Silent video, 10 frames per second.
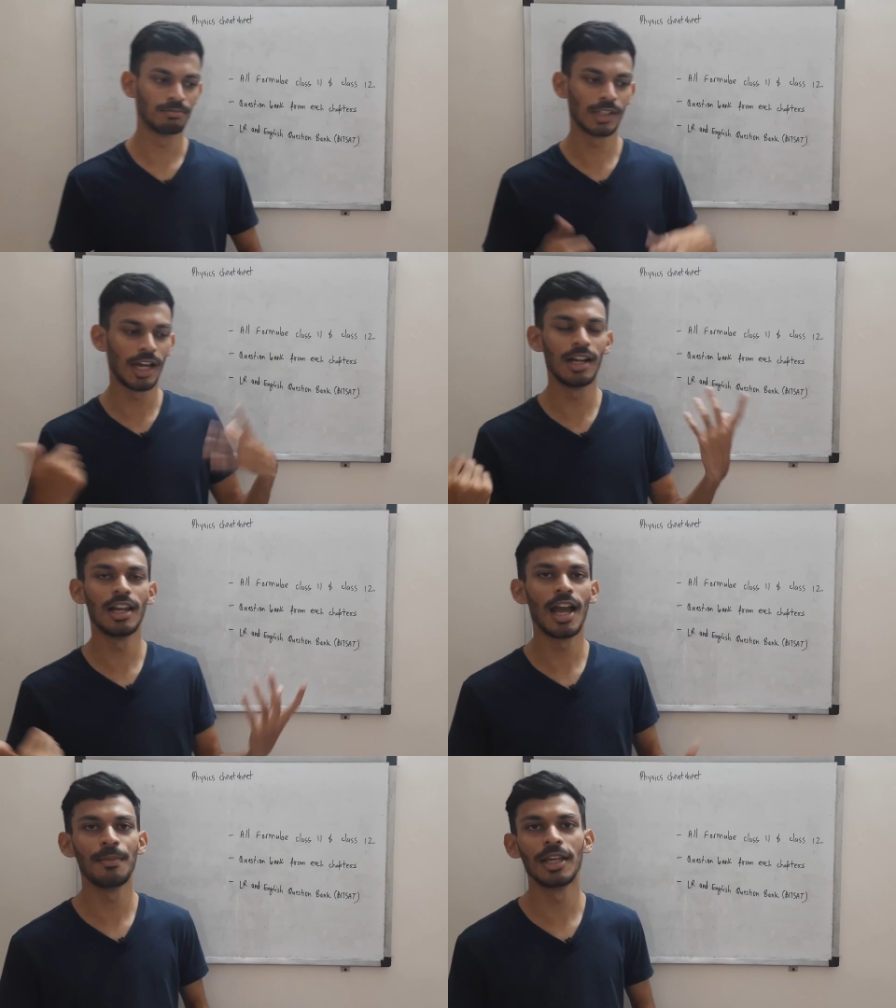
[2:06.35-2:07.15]

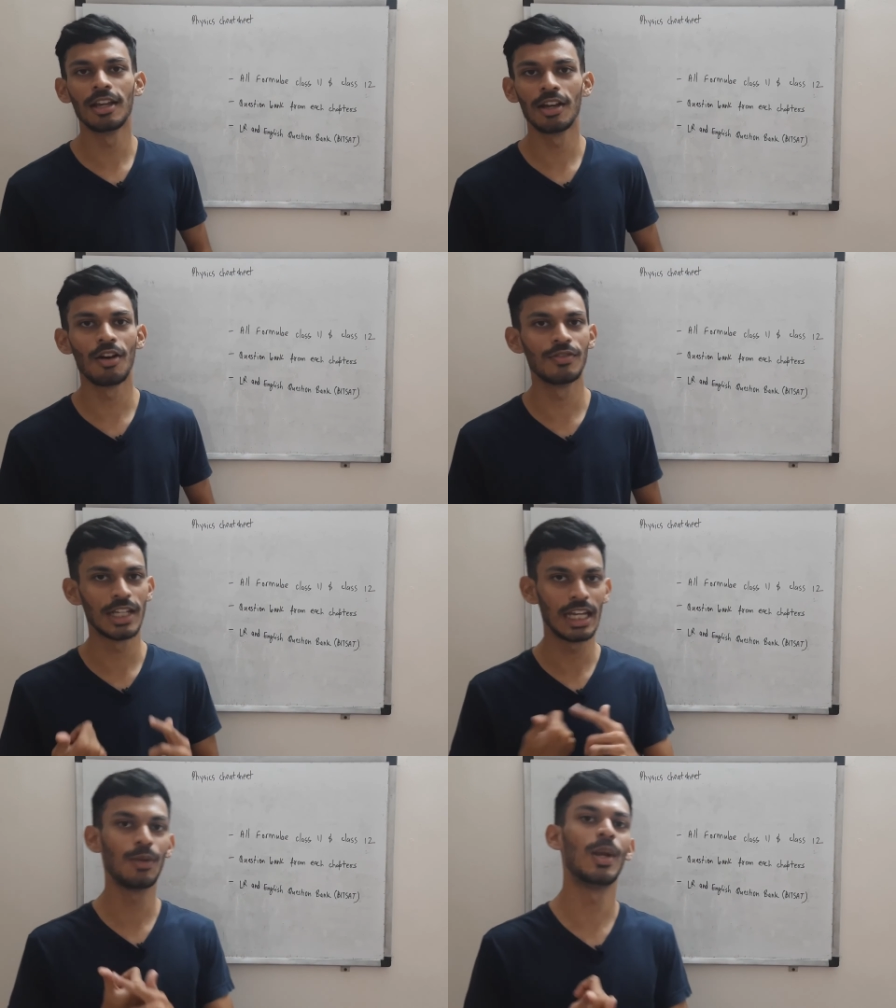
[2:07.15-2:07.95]
Currently I am thinking of
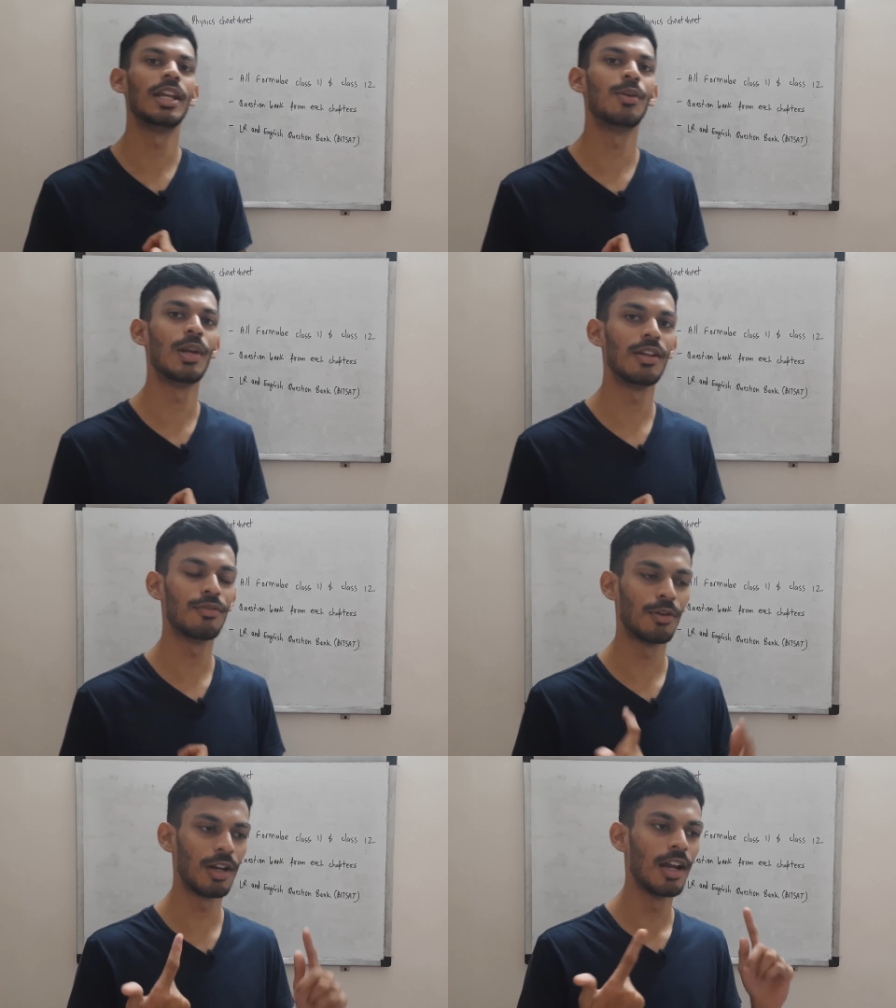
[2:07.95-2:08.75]
JEE
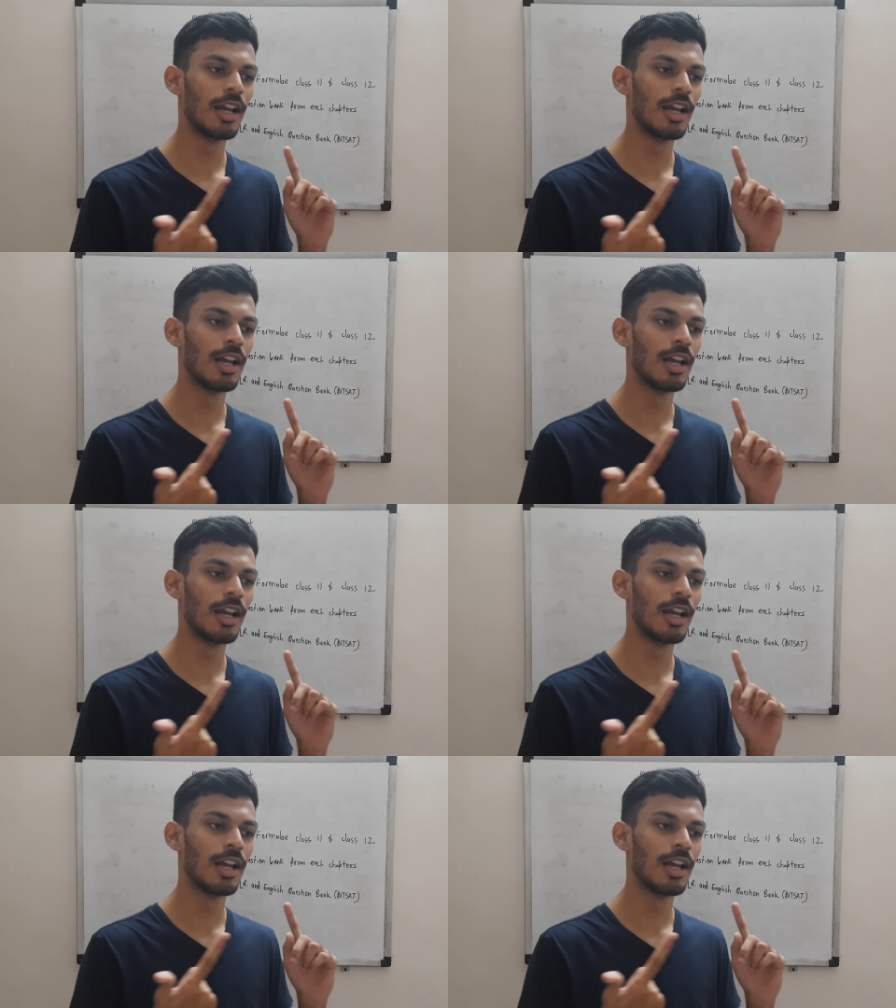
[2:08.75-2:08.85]
2024,